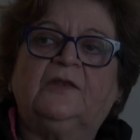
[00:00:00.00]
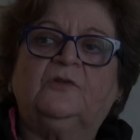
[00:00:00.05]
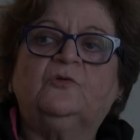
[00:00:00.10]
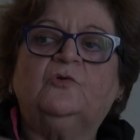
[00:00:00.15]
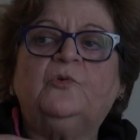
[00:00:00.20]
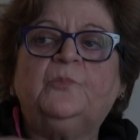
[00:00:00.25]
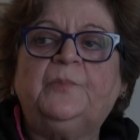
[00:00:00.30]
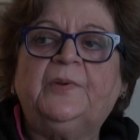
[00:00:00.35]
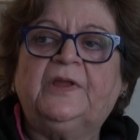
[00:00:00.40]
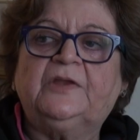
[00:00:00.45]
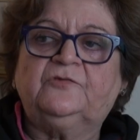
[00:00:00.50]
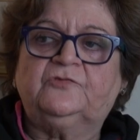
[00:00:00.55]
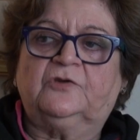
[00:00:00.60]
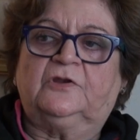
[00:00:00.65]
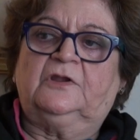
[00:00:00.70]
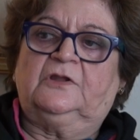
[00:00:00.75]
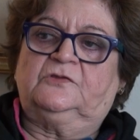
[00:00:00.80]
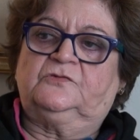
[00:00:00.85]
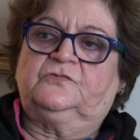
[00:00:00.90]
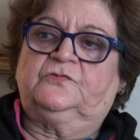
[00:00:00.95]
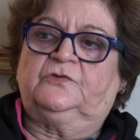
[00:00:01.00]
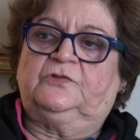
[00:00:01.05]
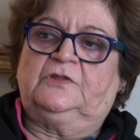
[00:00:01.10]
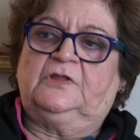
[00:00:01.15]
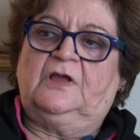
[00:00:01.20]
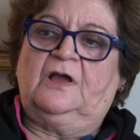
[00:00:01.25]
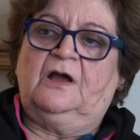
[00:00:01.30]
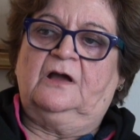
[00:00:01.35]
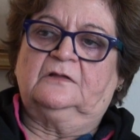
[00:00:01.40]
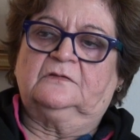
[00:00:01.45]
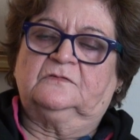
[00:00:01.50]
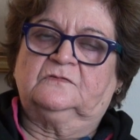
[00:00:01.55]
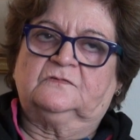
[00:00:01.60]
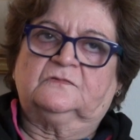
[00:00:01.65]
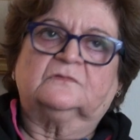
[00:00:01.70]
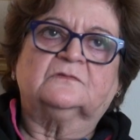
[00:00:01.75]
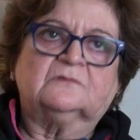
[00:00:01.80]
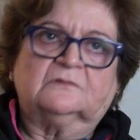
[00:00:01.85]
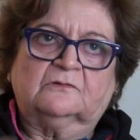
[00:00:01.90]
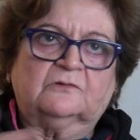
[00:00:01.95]
you had no patronage for the
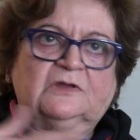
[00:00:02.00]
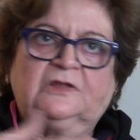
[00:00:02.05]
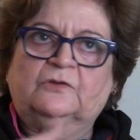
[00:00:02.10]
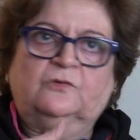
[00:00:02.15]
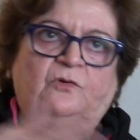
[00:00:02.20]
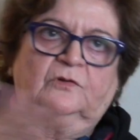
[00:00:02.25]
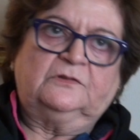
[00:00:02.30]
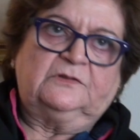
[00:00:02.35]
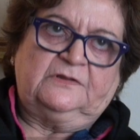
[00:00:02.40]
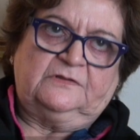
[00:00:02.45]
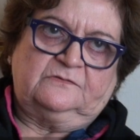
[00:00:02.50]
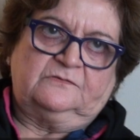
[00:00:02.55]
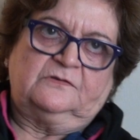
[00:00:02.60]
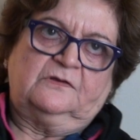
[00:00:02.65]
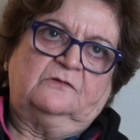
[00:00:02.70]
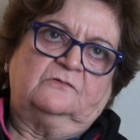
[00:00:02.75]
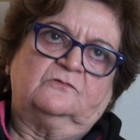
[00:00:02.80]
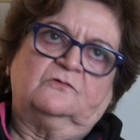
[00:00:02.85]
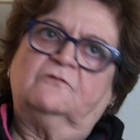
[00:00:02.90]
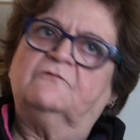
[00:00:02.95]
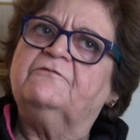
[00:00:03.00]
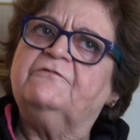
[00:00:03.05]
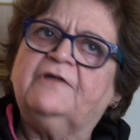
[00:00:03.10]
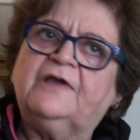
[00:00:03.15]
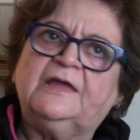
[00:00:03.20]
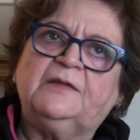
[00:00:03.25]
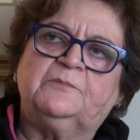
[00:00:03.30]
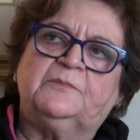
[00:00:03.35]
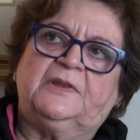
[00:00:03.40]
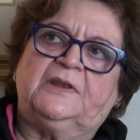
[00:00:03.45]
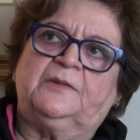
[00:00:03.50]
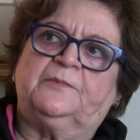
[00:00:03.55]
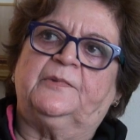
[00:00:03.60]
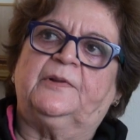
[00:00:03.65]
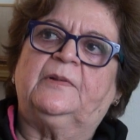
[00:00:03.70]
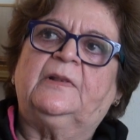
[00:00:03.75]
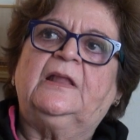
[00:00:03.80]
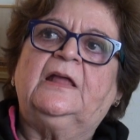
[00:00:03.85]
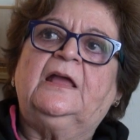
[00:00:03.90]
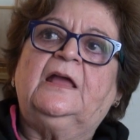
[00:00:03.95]
arts in all these years, or very
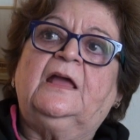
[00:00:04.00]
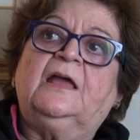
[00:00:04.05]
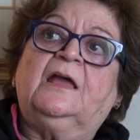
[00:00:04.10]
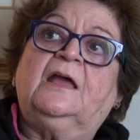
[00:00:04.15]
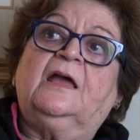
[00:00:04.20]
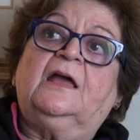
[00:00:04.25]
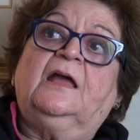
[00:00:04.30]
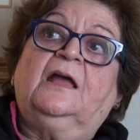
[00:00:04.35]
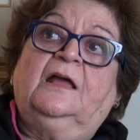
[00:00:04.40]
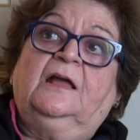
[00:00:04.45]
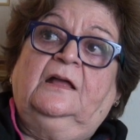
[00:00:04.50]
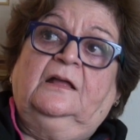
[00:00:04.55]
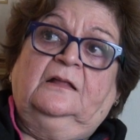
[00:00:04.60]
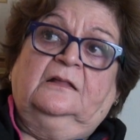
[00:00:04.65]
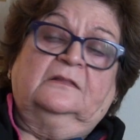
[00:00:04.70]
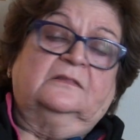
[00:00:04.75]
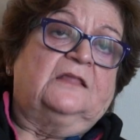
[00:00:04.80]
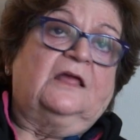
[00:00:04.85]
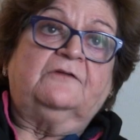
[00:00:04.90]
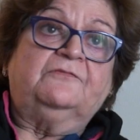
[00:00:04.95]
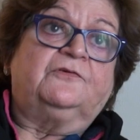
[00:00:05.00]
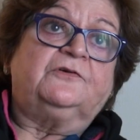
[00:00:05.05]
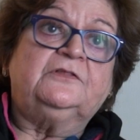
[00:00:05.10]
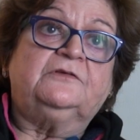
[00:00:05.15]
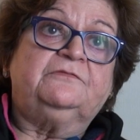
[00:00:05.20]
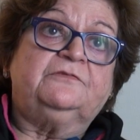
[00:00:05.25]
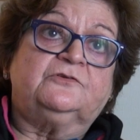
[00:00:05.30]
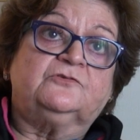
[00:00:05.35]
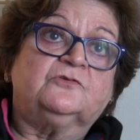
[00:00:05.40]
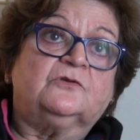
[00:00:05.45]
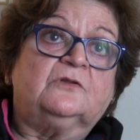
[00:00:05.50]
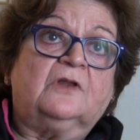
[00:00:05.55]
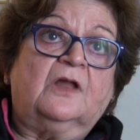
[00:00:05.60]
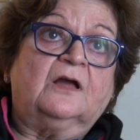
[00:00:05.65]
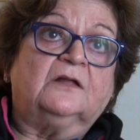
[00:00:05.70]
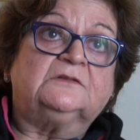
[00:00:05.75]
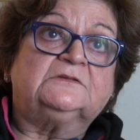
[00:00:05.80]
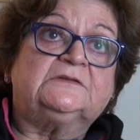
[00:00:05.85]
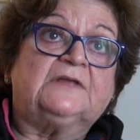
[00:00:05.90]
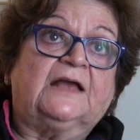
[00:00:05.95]
minimal. Therefore, the
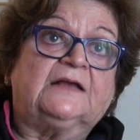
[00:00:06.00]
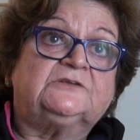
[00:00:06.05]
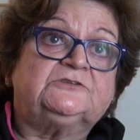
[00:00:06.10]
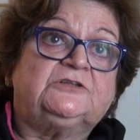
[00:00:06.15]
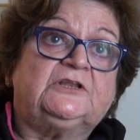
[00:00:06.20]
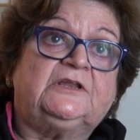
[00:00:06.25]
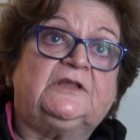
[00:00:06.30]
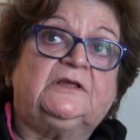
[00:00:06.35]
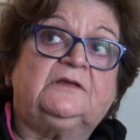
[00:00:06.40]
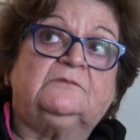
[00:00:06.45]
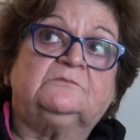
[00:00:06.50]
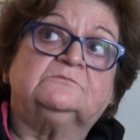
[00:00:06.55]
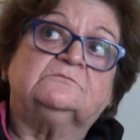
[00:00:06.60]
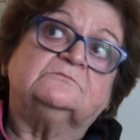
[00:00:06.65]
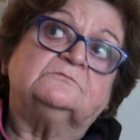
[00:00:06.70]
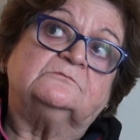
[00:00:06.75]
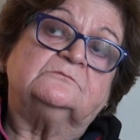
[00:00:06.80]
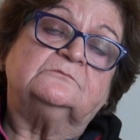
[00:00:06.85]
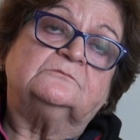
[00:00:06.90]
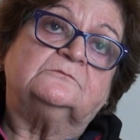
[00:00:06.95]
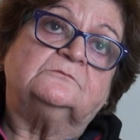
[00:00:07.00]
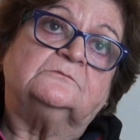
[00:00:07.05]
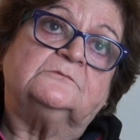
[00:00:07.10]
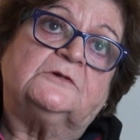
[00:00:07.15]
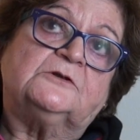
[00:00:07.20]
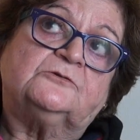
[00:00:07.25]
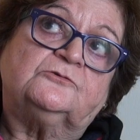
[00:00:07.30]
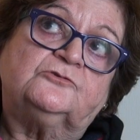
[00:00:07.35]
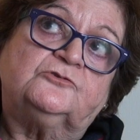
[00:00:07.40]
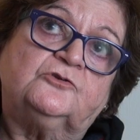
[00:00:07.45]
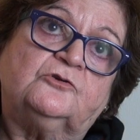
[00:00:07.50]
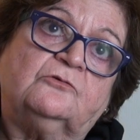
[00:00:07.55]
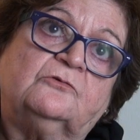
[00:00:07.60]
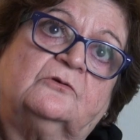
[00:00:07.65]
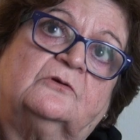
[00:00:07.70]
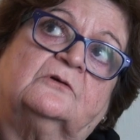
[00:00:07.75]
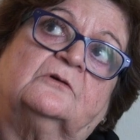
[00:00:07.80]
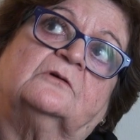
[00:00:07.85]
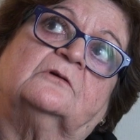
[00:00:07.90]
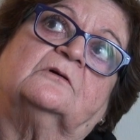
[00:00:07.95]
visual arts actually
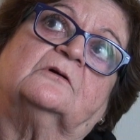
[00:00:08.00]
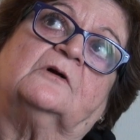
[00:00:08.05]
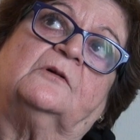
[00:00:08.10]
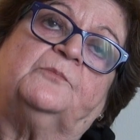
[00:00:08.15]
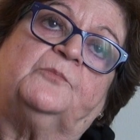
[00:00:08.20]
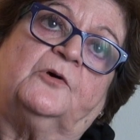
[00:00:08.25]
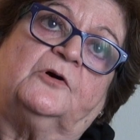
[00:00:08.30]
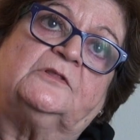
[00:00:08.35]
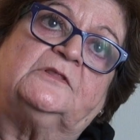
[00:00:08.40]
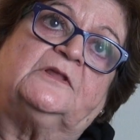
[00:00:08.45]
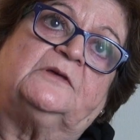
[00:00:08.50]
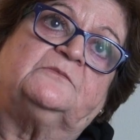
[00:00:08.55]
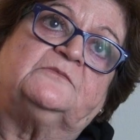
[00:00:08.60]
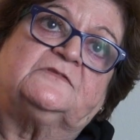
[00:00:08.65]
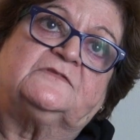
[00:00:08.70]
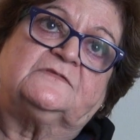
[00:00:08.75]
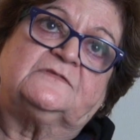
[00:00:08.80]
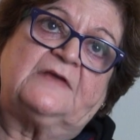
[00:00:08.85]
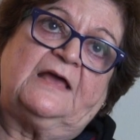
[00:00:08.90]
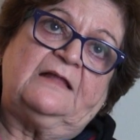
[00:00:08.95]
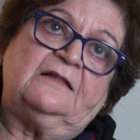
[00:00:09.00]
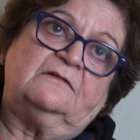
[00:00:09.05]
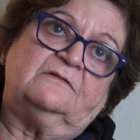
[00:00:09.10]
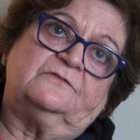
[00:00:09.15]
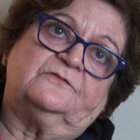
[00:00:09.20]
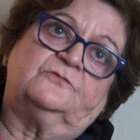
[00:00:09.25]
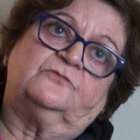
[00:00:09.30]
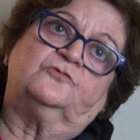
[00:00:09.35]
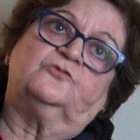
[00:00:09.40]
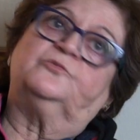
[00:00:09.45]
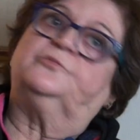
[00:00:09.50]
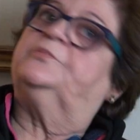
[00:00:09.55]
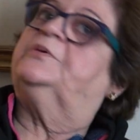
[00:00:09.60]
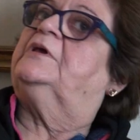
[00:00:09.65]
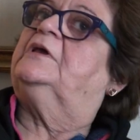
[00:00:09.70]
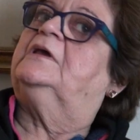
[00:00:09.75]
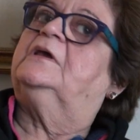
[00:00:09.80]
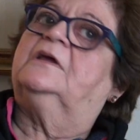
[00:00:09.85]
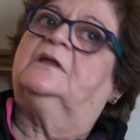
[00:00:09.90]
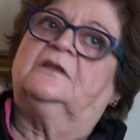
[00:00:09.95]
took upon themselves to
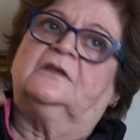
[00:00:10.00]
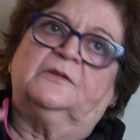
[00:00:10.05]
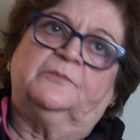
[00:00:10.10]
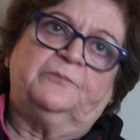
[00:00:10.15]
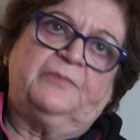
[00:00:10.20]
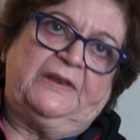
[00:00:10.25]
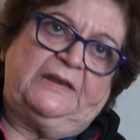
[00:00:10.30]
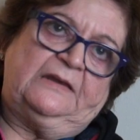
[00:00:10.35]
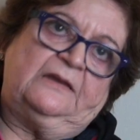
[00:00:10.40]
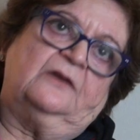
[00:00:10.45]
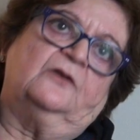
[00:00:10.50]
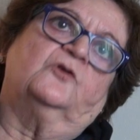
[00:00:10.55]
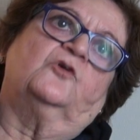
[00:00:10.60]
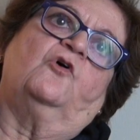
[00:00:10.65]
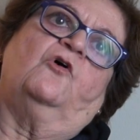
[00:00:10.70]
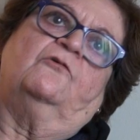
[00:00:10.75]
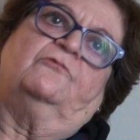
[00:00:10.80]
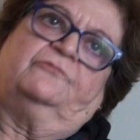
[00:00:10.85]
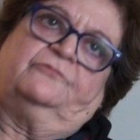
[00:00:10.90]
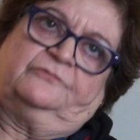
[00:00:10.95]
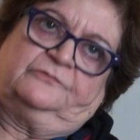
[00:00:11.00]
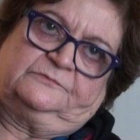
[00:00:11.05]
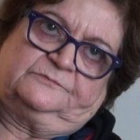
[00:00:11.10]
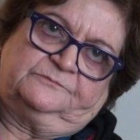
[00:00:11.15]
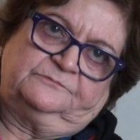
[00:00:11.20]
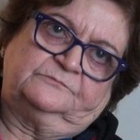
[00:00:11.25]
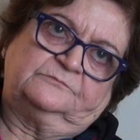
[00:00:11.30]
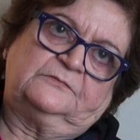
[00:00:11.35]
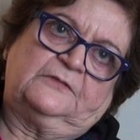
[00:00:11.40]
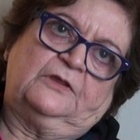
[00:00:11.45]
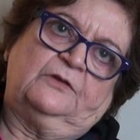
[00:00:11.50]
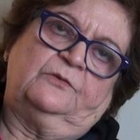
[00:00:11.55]
be independent of,